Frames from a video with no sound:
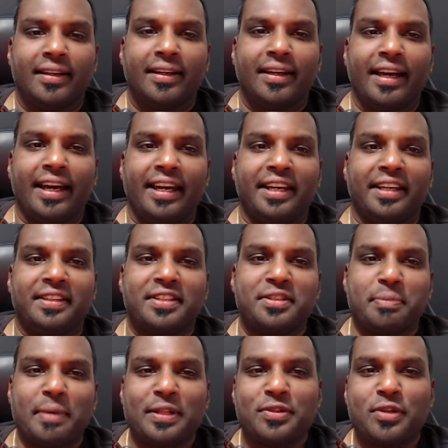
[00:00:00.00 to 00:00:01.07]
Hey, this is
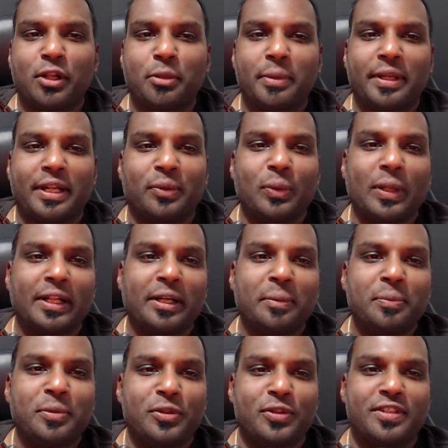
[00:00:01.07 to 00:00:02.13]
Ben Solomon, and welcome
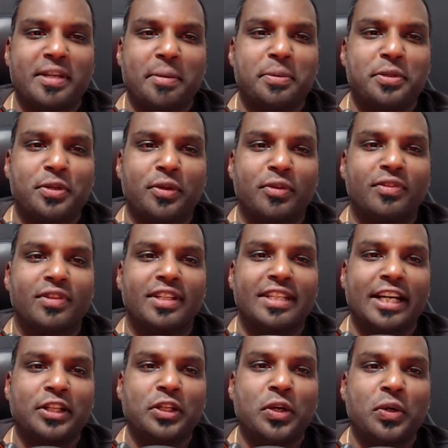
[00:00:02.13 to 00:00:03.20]
to this episode of the
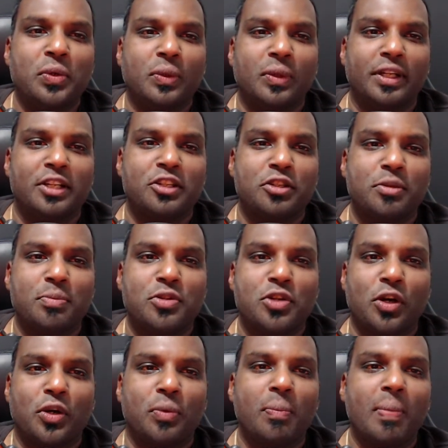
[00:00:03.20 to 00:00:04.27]
Techno Leadership
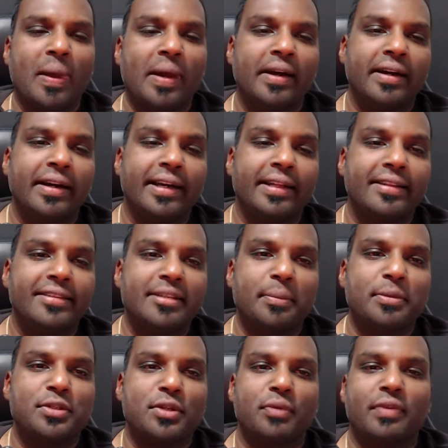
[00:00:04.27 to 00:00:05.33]
Show. In this
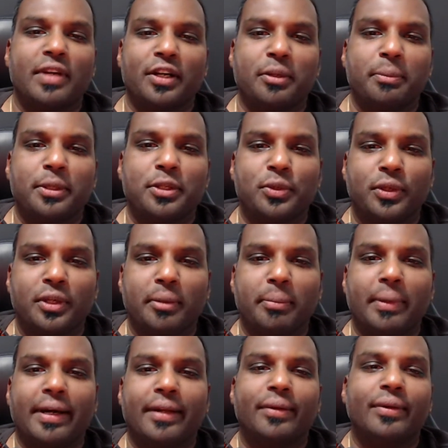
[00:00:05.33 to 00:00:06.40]
episode, we are going to be talking
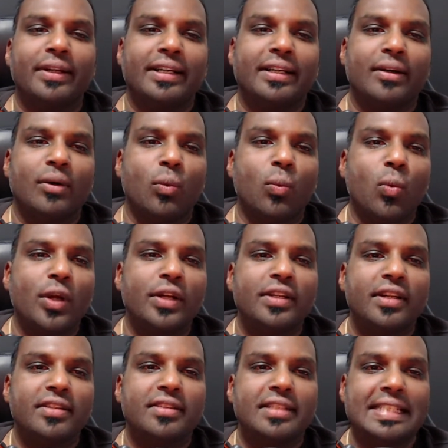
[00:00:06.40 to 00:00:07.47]
about what
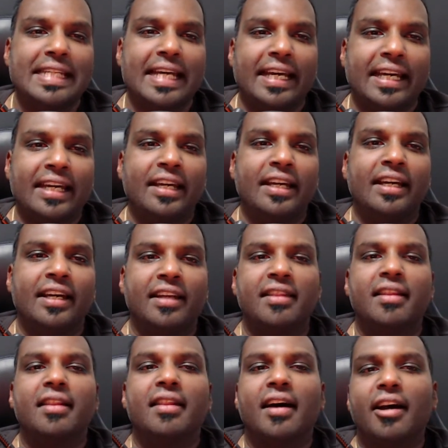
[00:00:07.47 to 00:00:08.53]
does a day in the
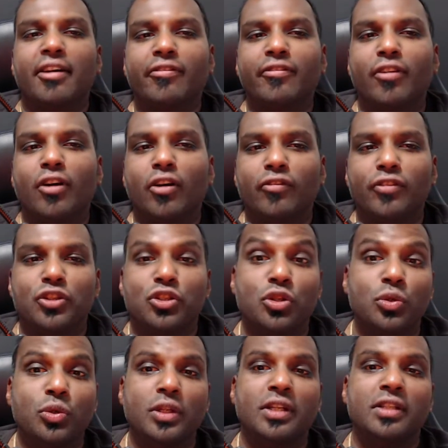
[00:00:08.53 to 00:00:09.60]
life of a
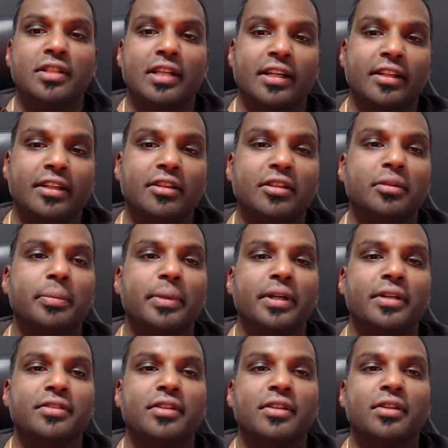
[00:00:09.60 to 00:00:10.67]
junior technical
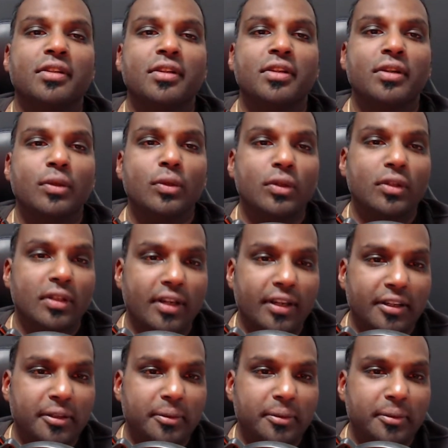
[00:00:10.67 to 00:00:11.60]
person look like.